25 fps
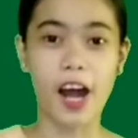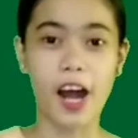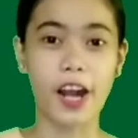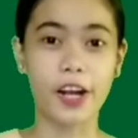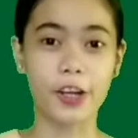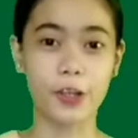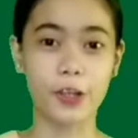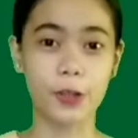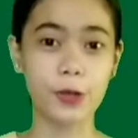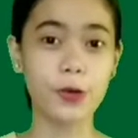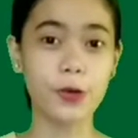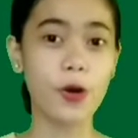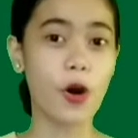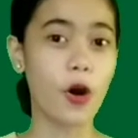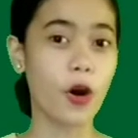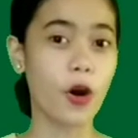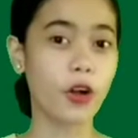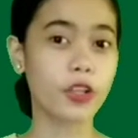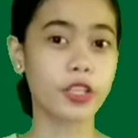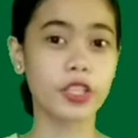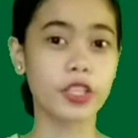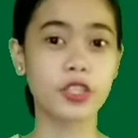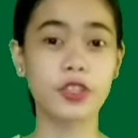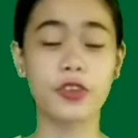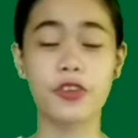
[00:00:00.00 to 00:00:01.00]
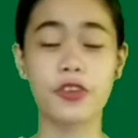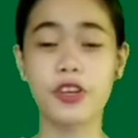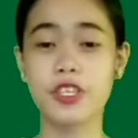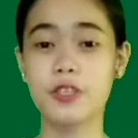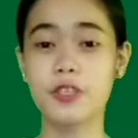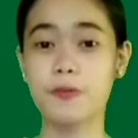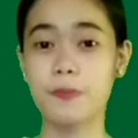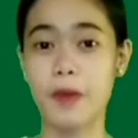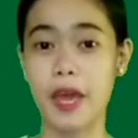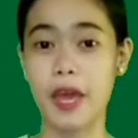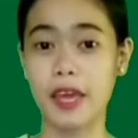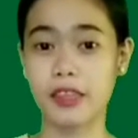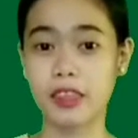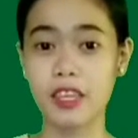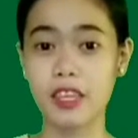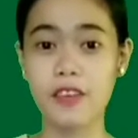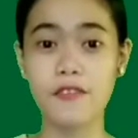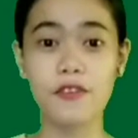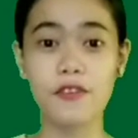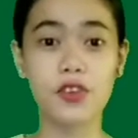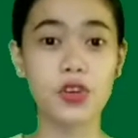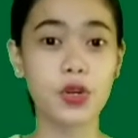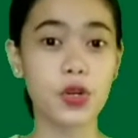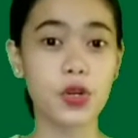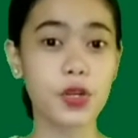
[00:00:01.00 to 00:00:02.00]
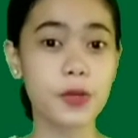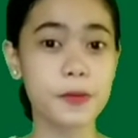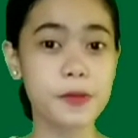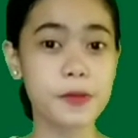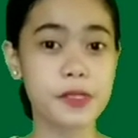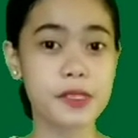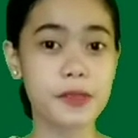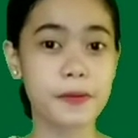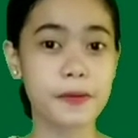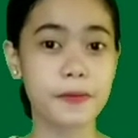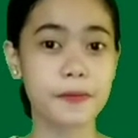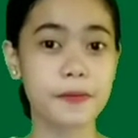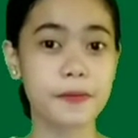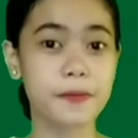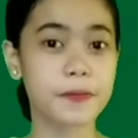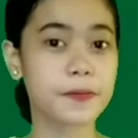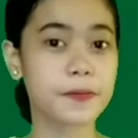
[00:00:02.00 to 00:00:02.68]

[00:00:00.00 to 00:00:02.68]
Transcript: Are you all in your respective groups?